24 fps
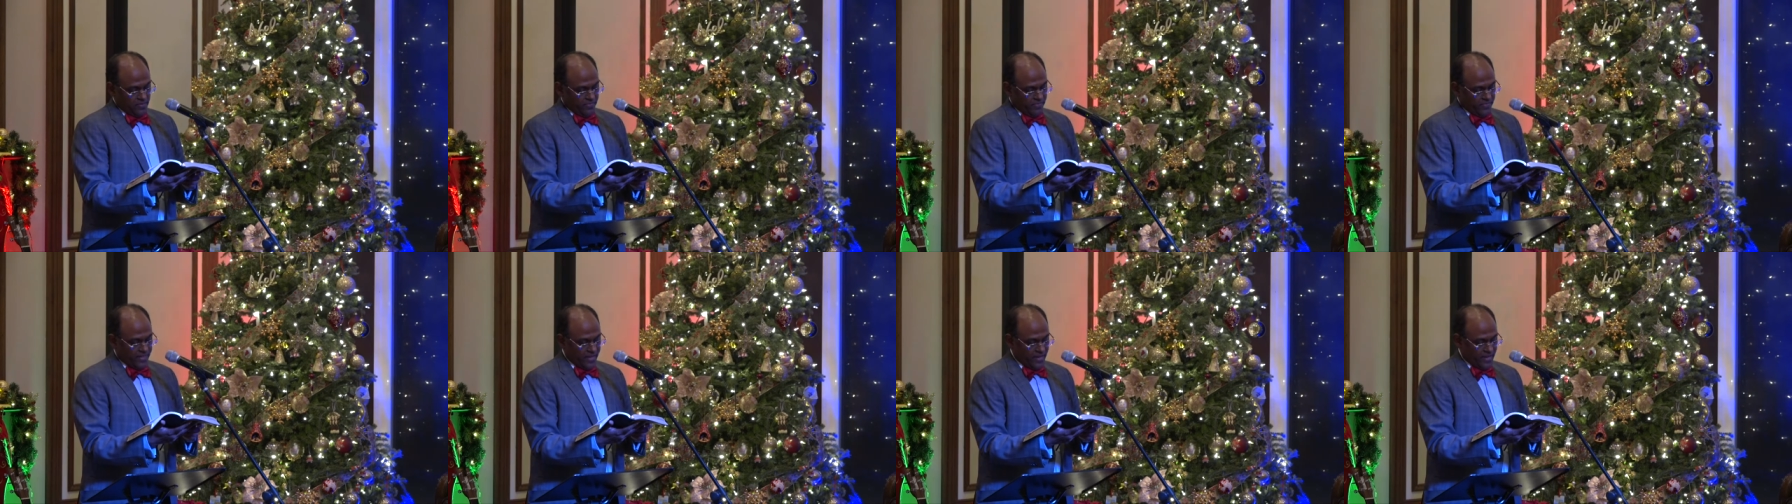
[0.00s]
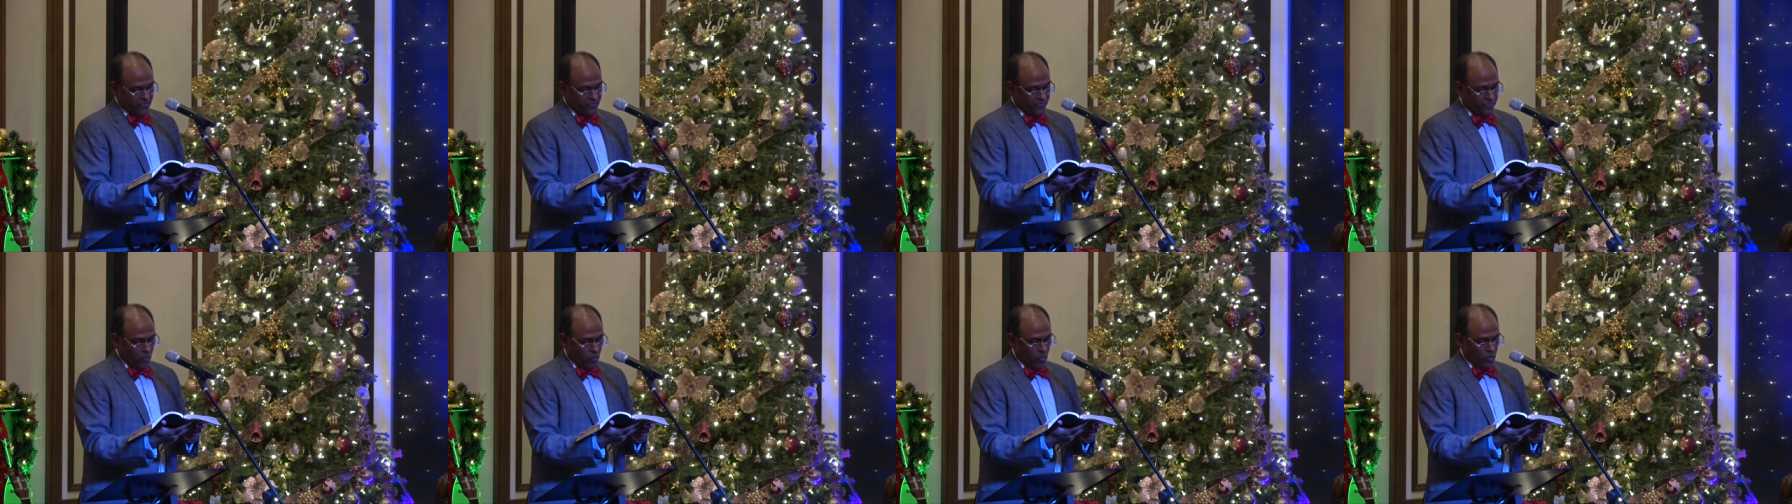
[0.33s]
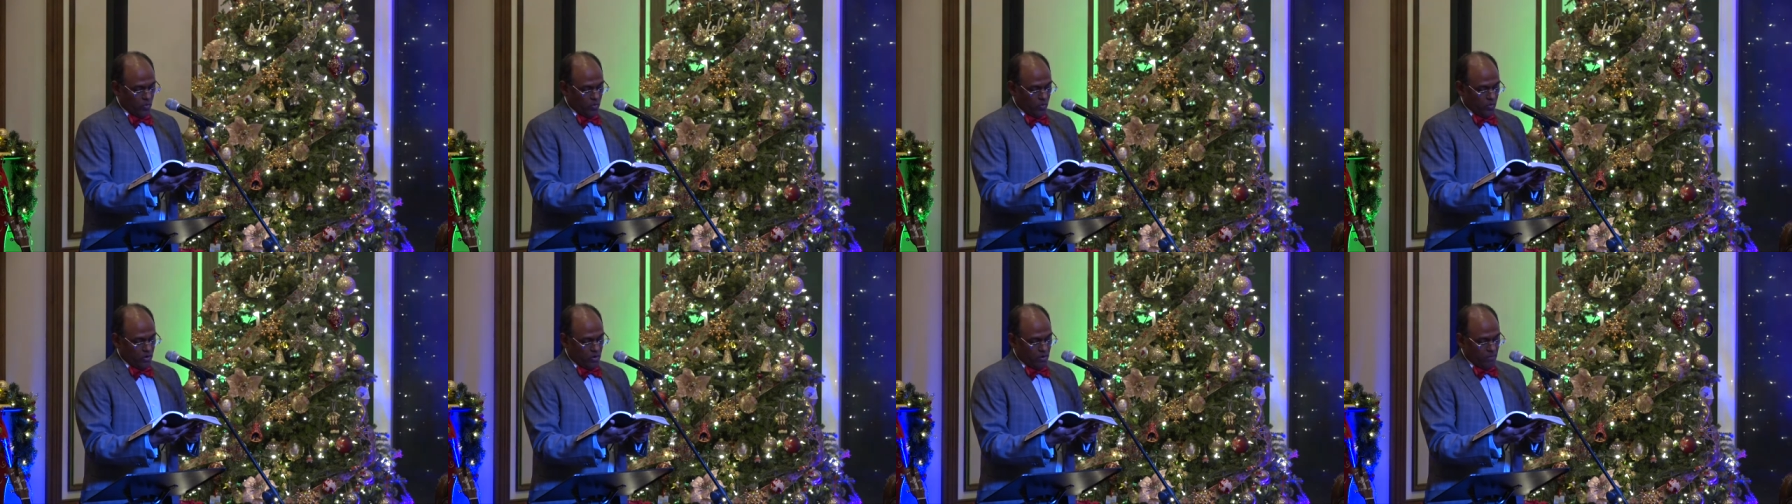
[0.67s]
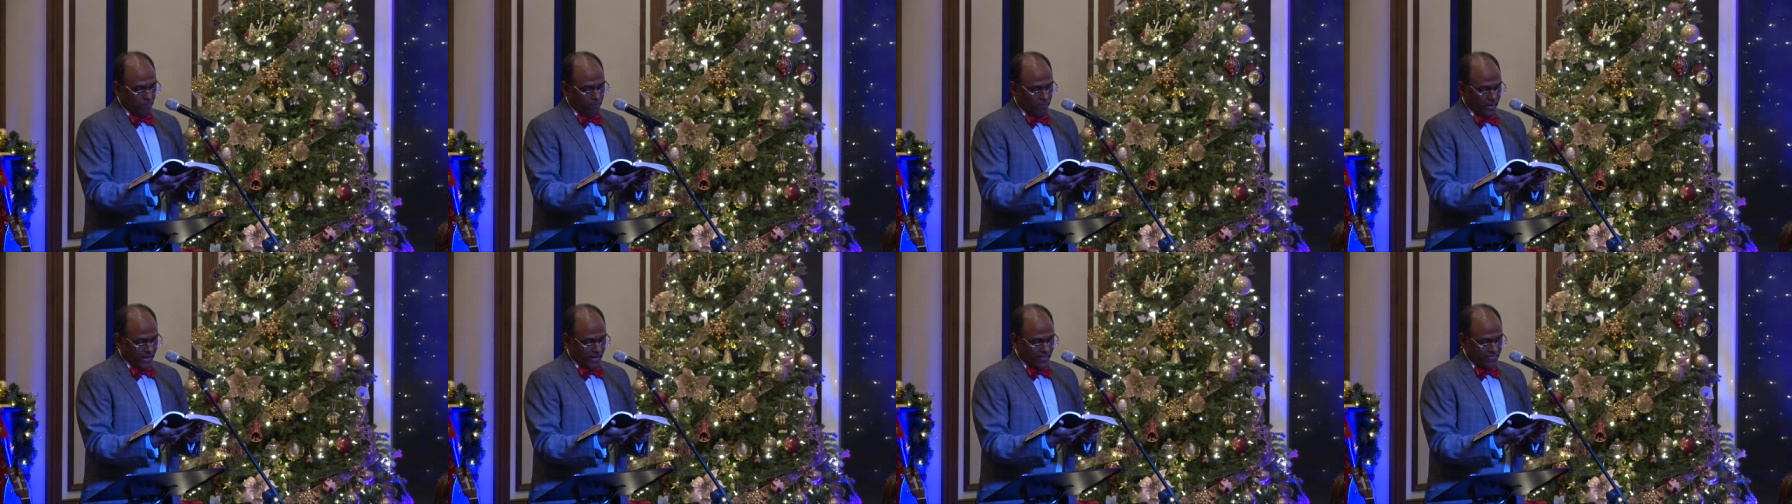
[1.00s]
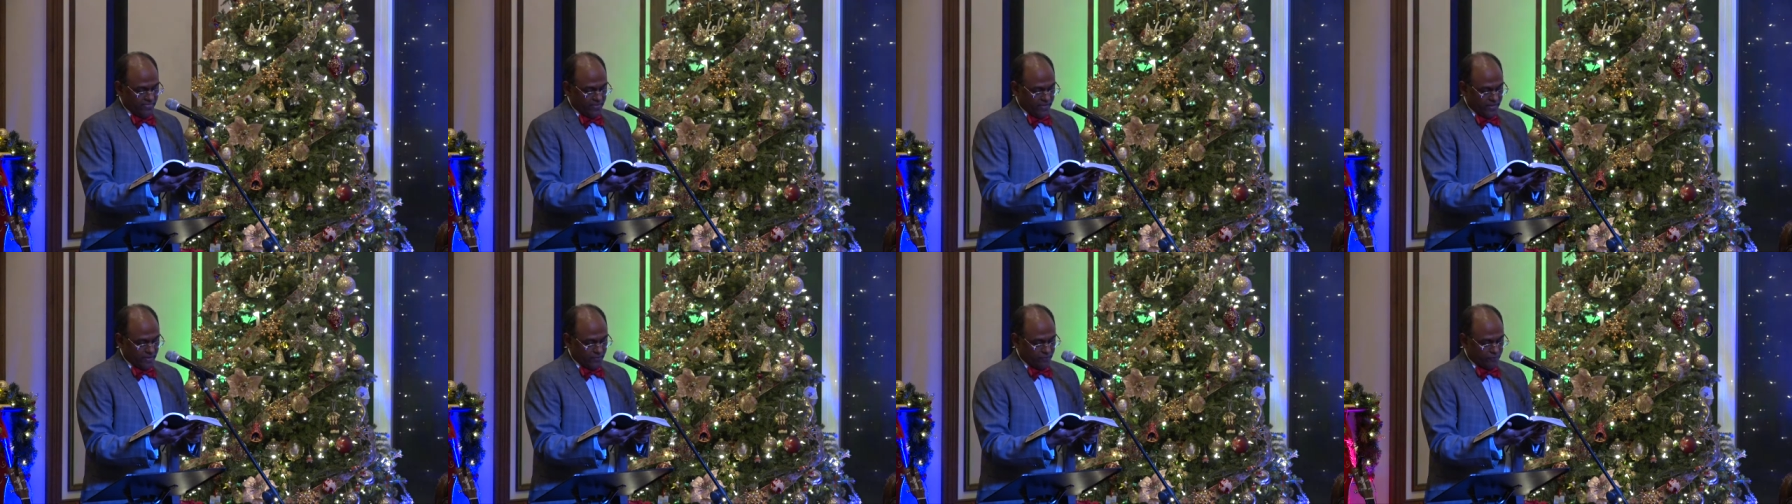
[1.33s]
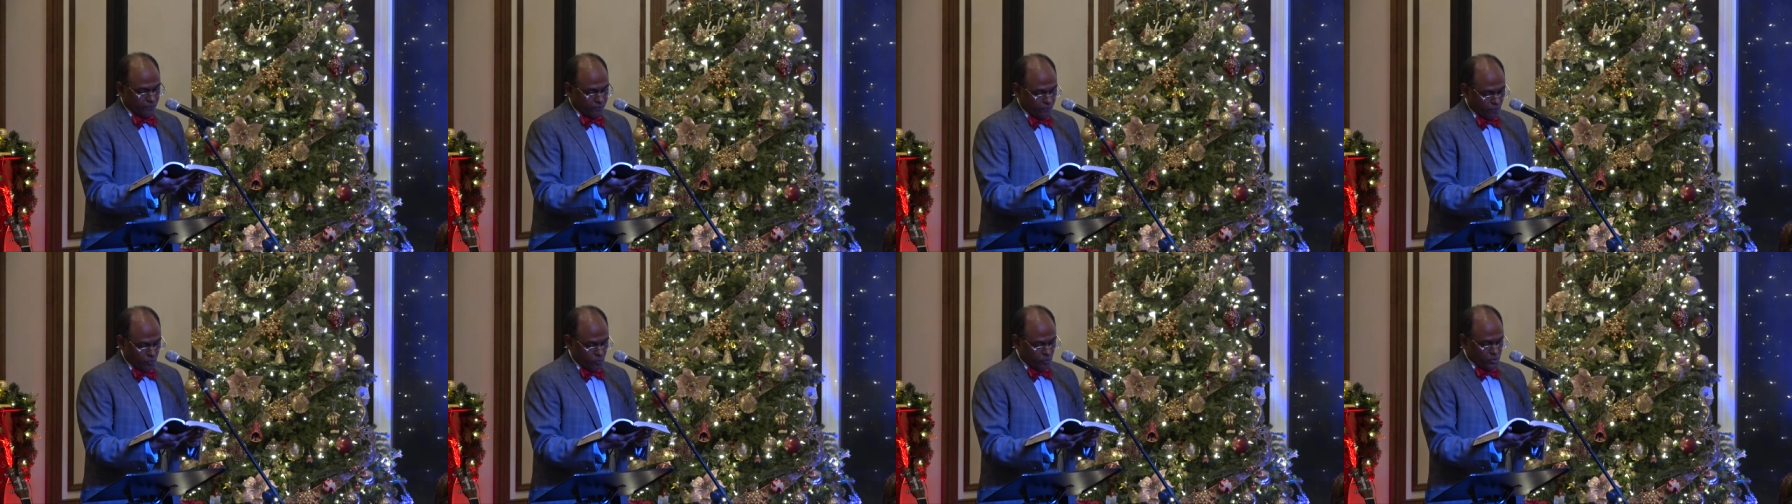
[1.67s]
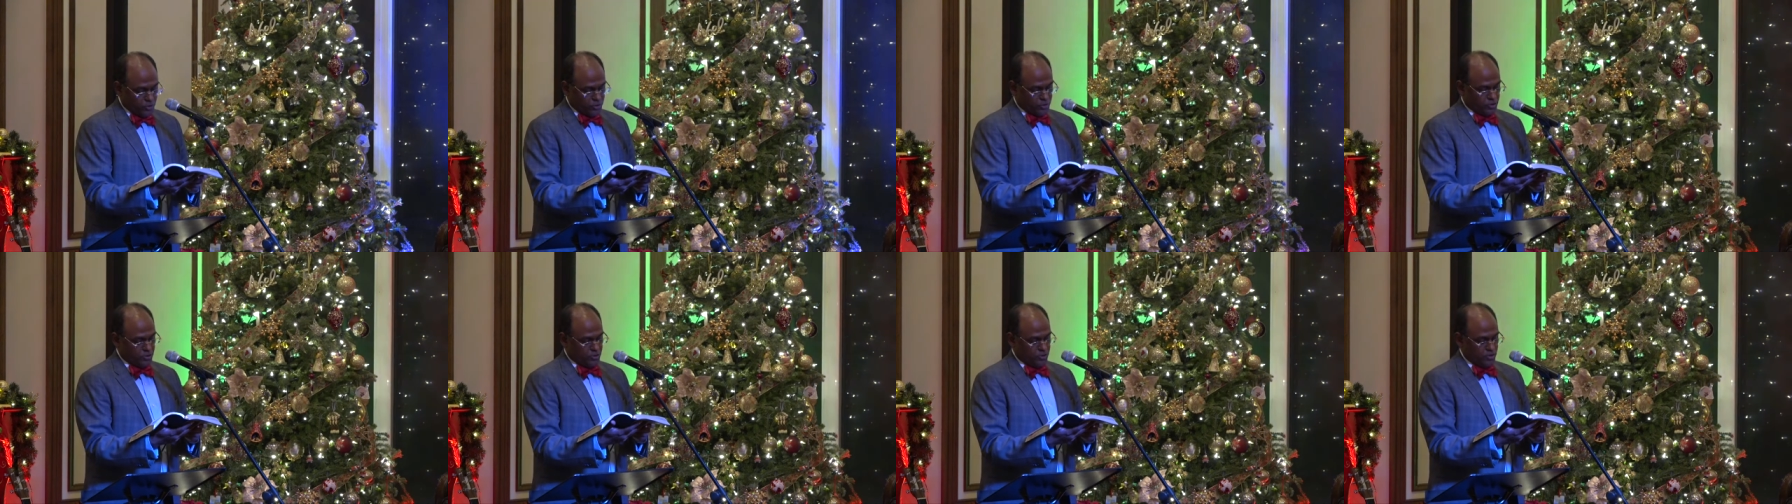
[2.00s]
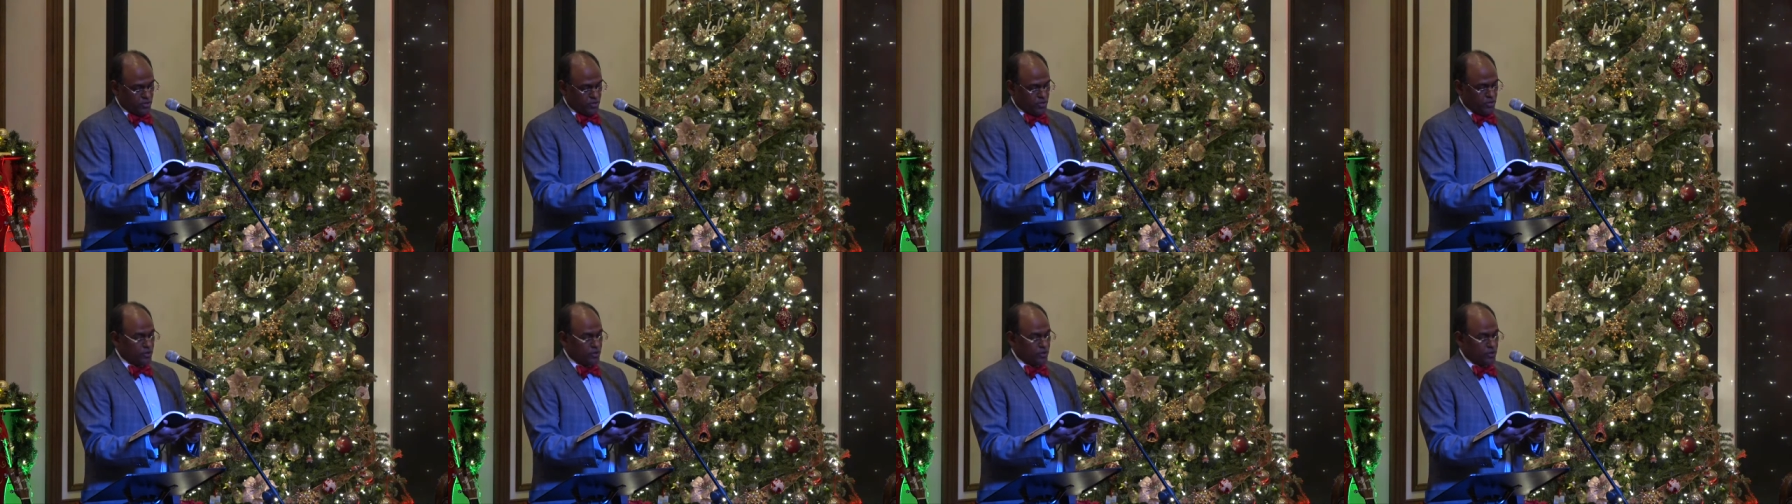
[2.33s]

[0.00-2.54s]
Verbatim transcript: Therefore, by their fruits